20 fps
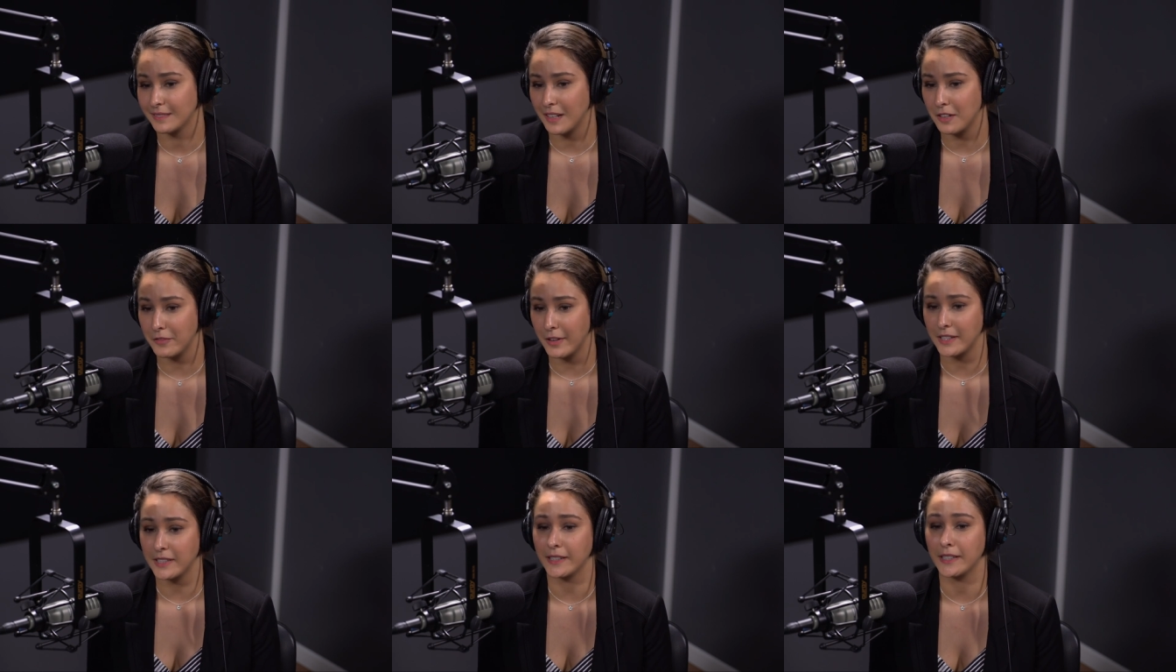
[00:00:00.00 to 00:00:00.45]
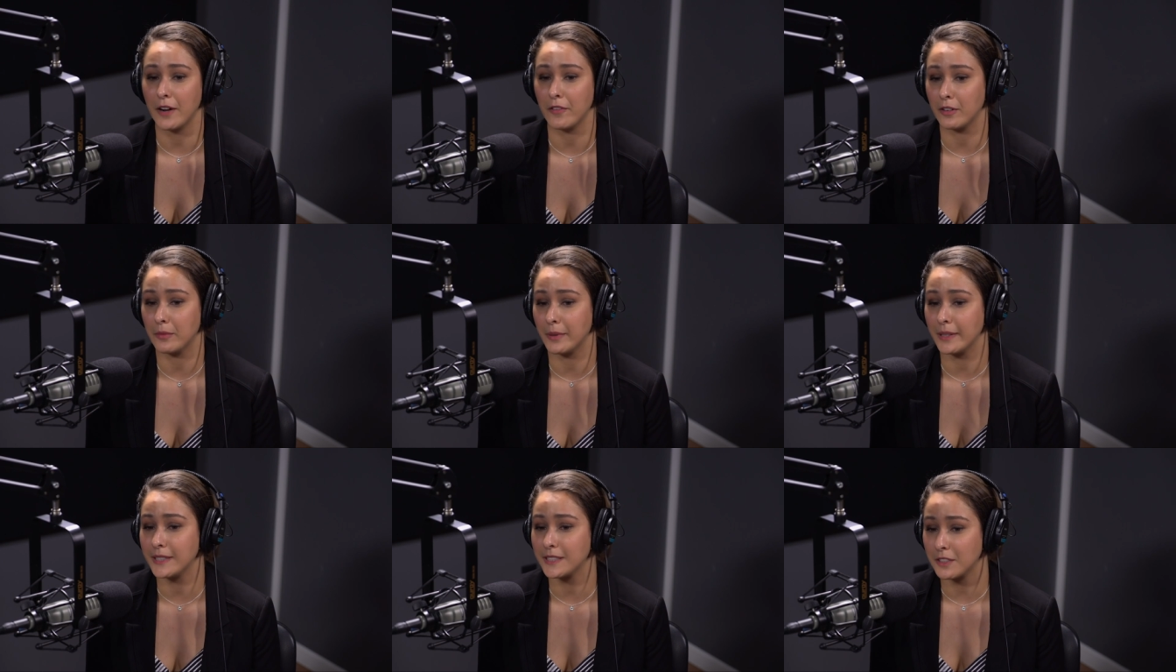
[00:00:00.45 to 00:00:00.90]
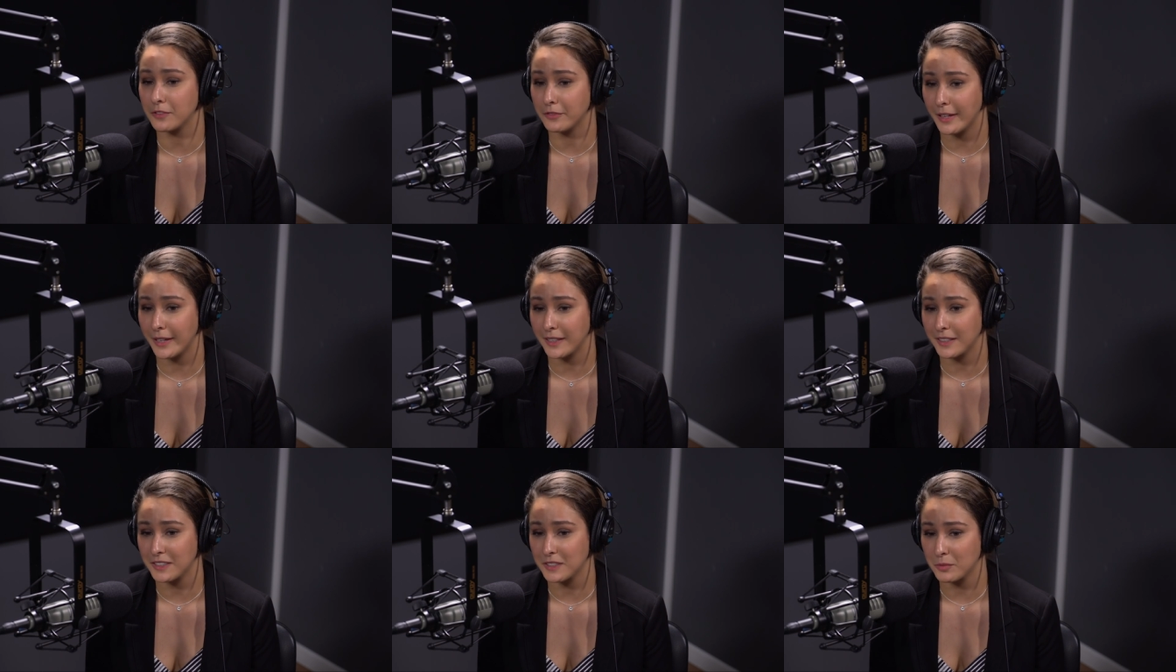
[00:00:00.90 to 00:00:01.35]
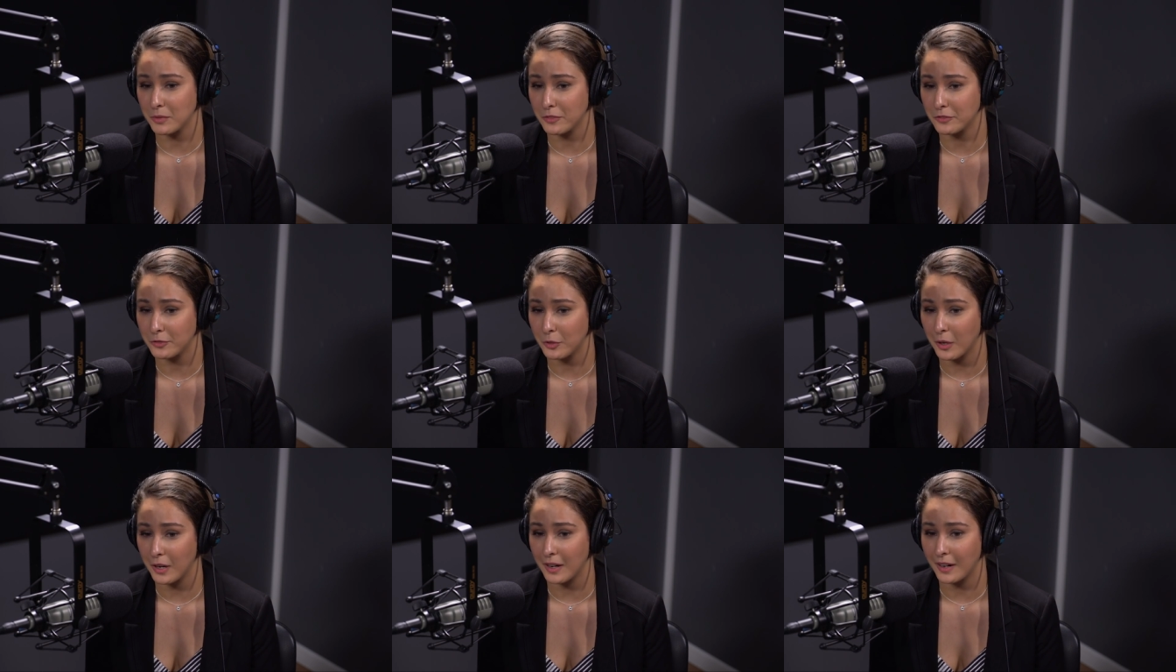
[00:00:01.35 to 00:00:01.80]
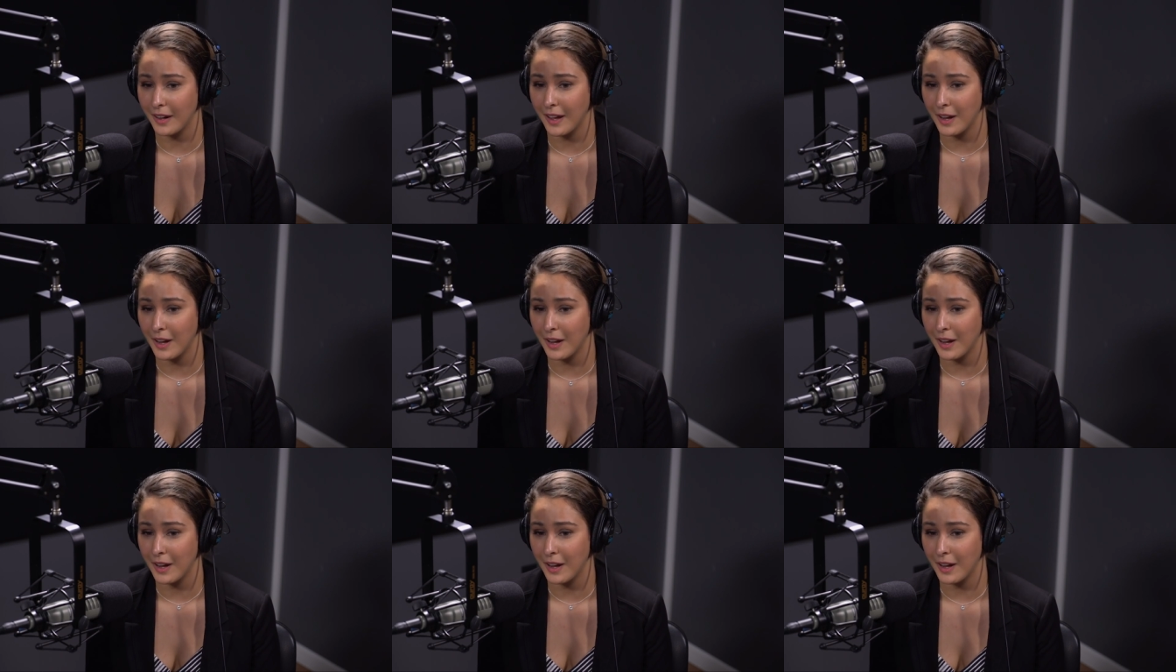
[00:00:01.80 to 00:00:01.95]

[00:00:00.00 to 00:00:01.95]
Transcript: In fact, I'd never been to Vegas before.